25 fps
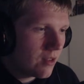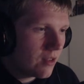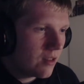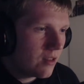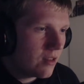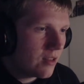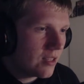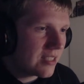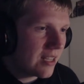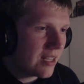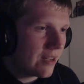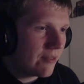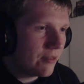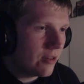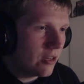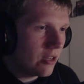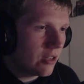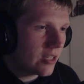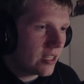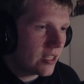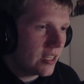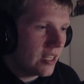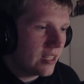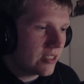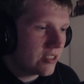Let's have a
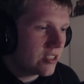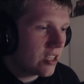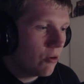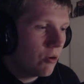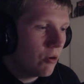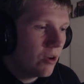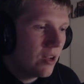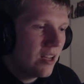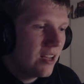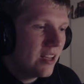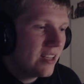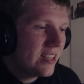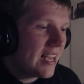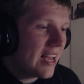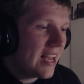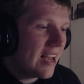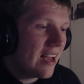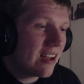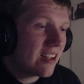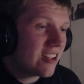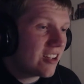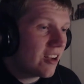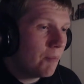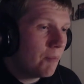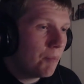look here. So, yeah,
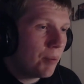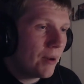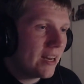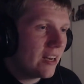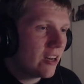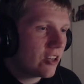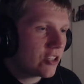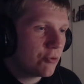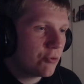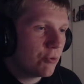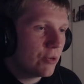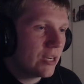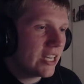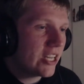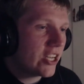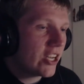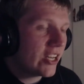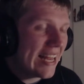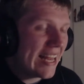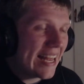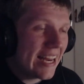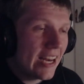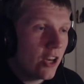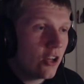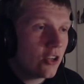gunplay looks really good.
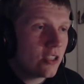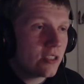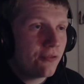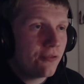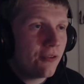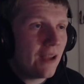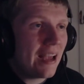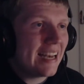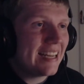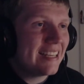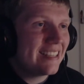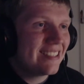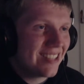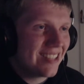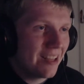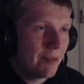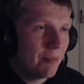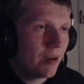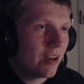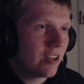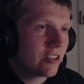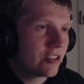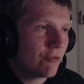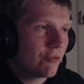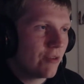It looks fairly
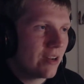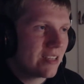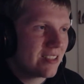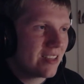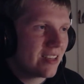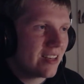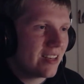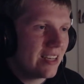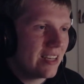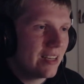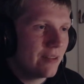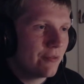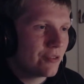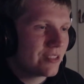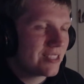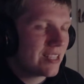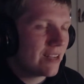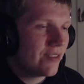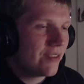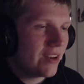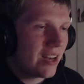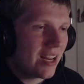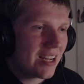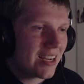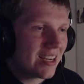similar to Resident Evil
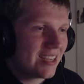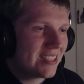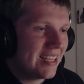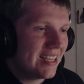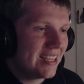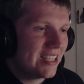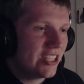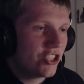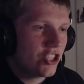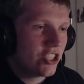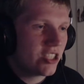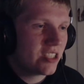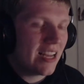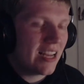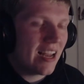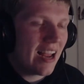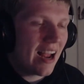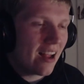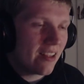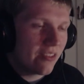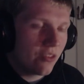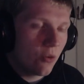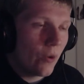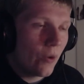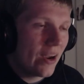7. Like I said, it just,
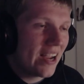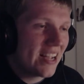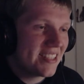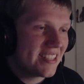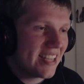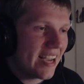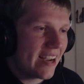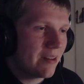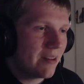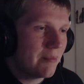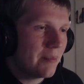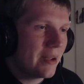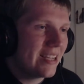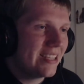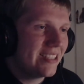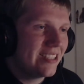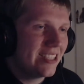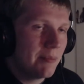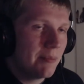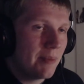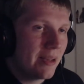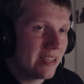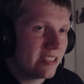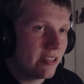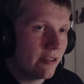the way it's animated
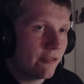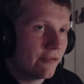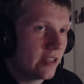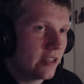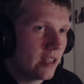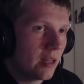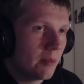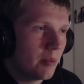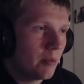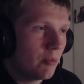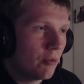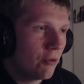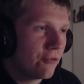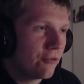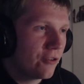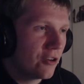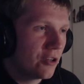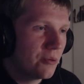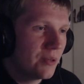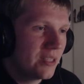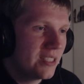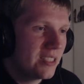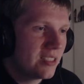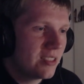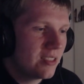makes it feel a bit more
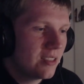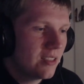fluid.